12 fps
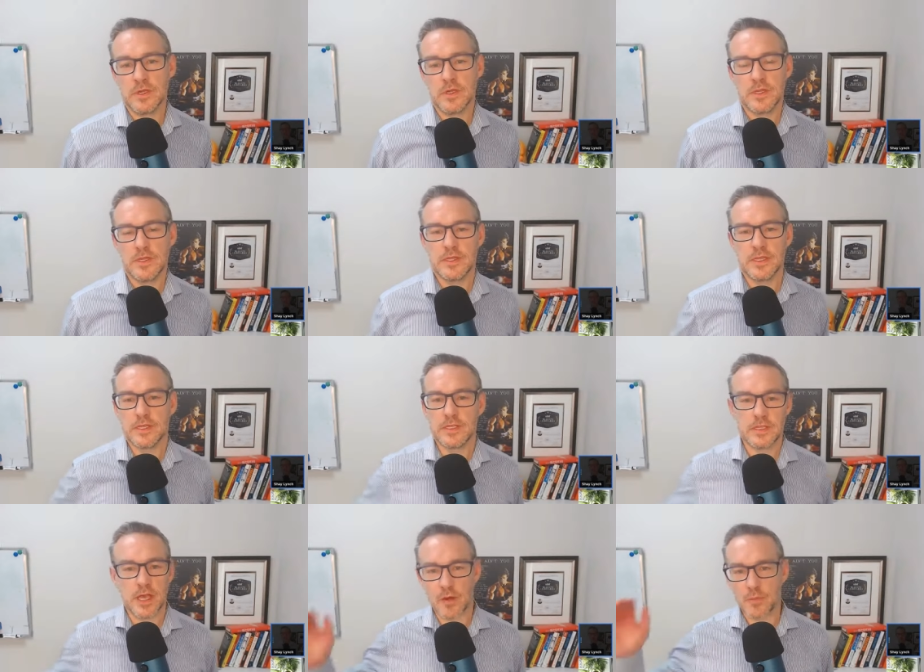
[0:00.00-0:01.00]
the
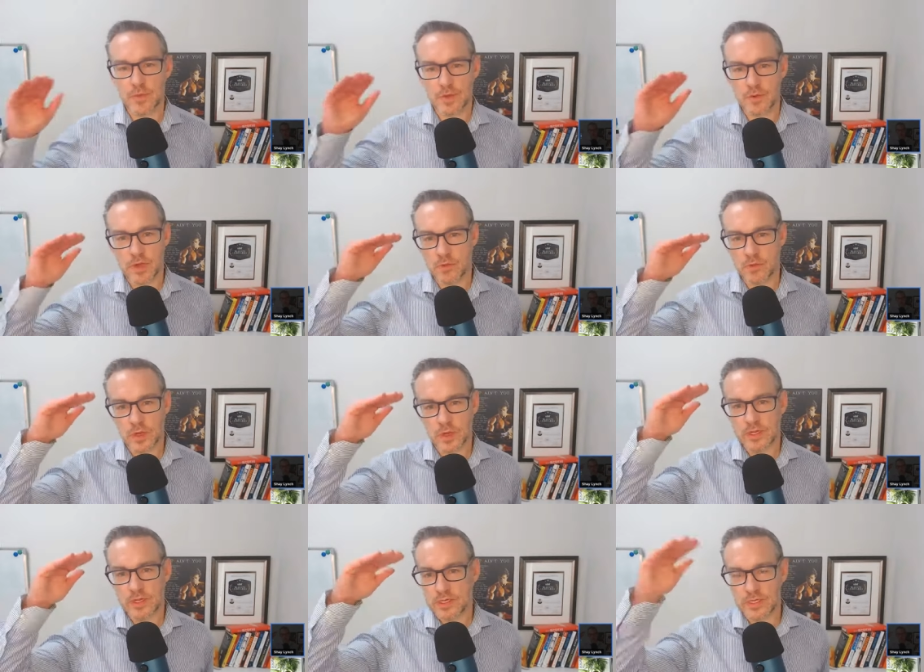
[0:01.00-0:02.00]
top in, in what their
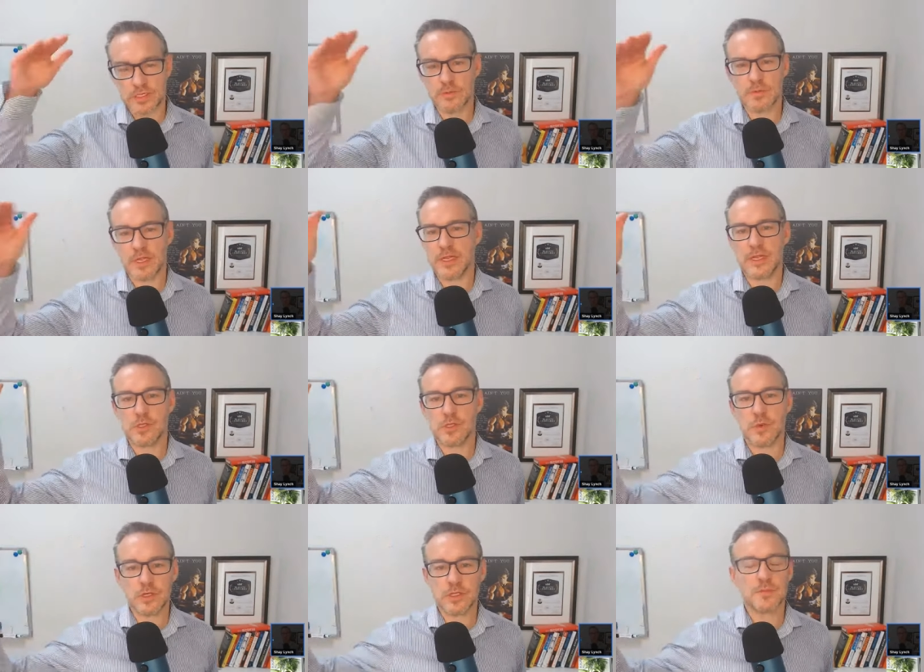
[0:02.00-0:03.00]
discipline is, whether
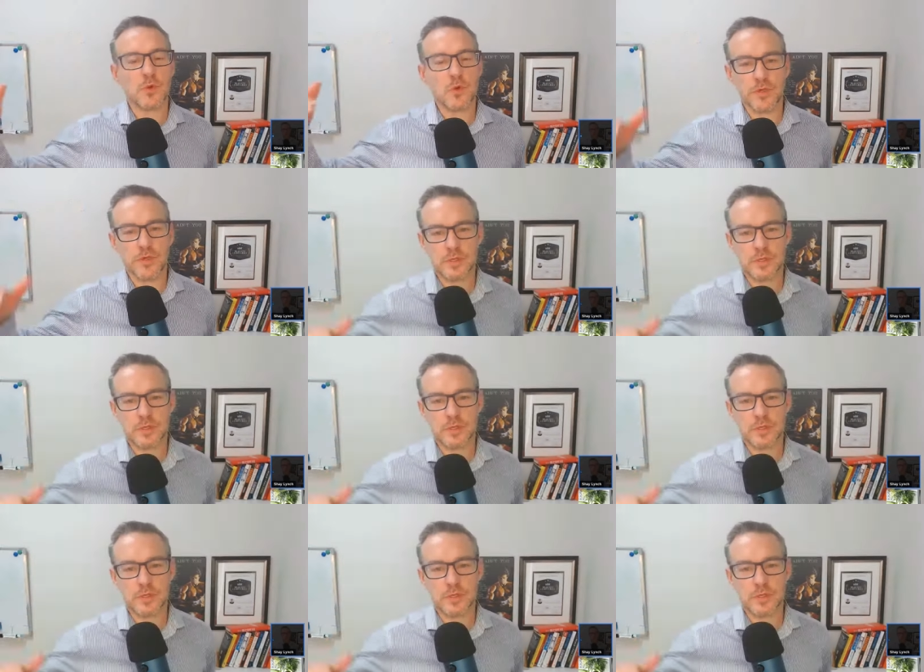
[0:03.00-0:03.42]
it's sports and